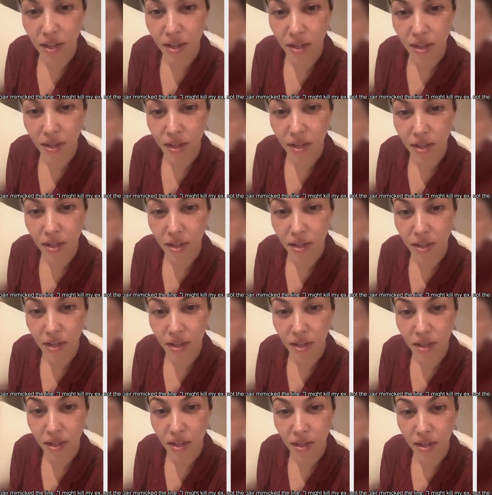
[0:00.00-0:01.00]

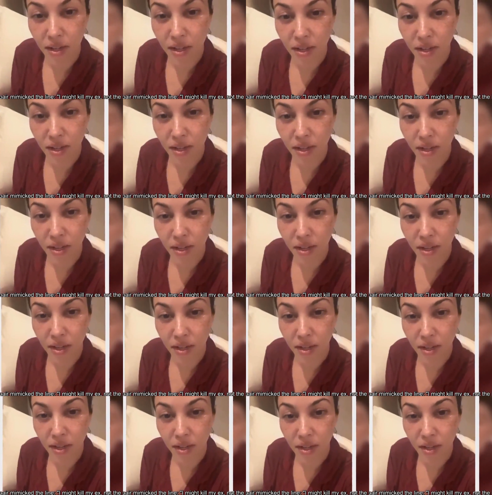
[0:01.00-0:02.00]

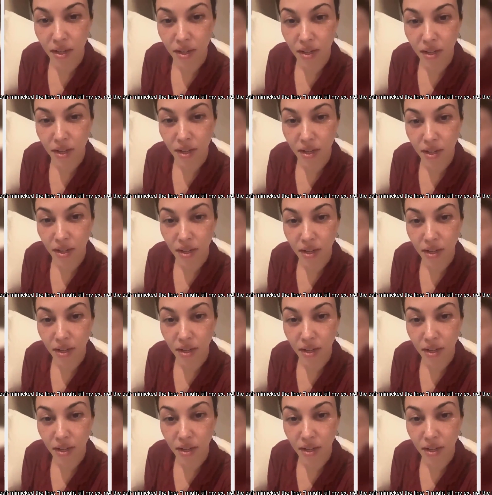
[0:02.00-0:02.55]
[no speech]